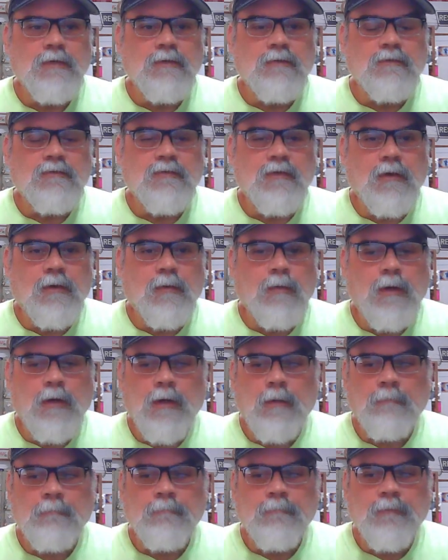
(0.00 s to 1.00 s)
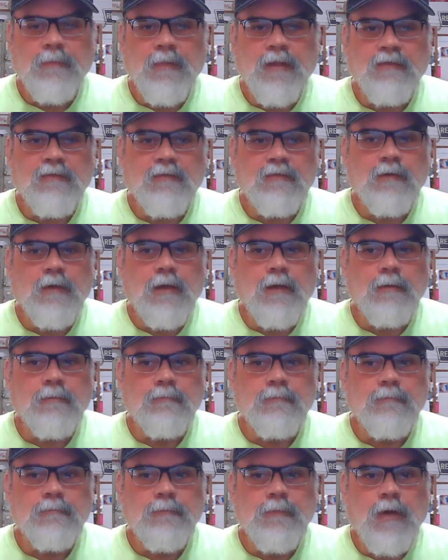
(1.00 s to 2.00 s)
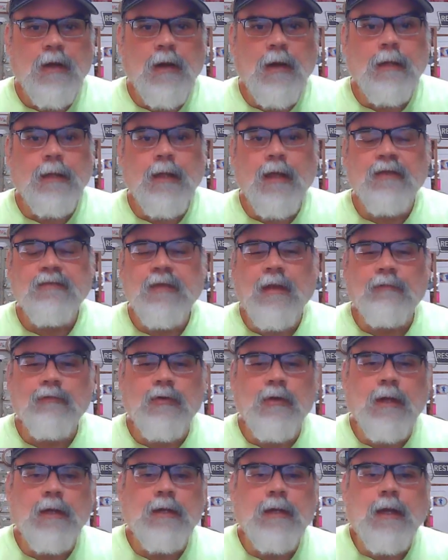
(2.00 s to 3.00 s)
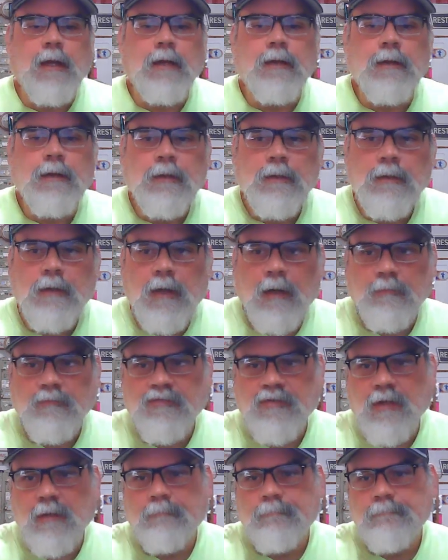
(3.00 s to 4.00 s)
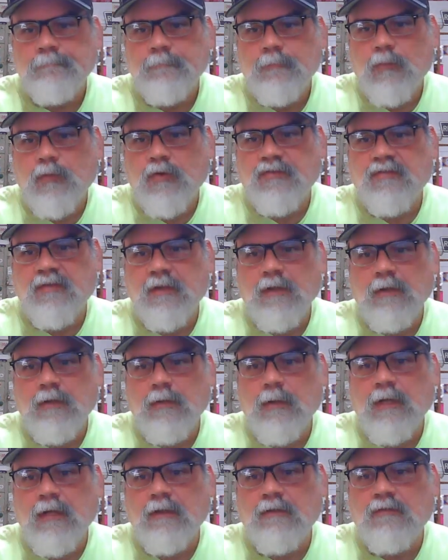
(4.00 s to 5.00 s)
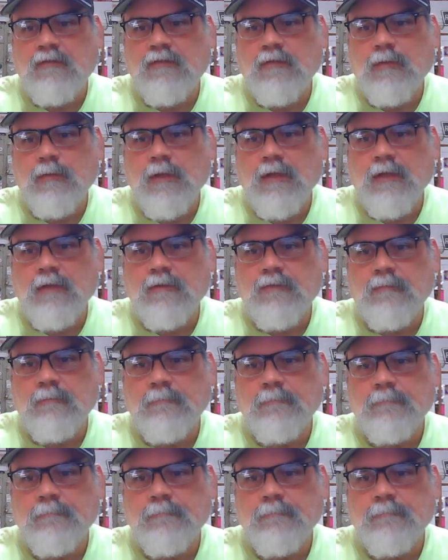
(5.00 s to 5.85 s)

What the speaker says: So that's a thought. All right, guys, have a great night. I'm Jim. We'll see you in 2 weeks.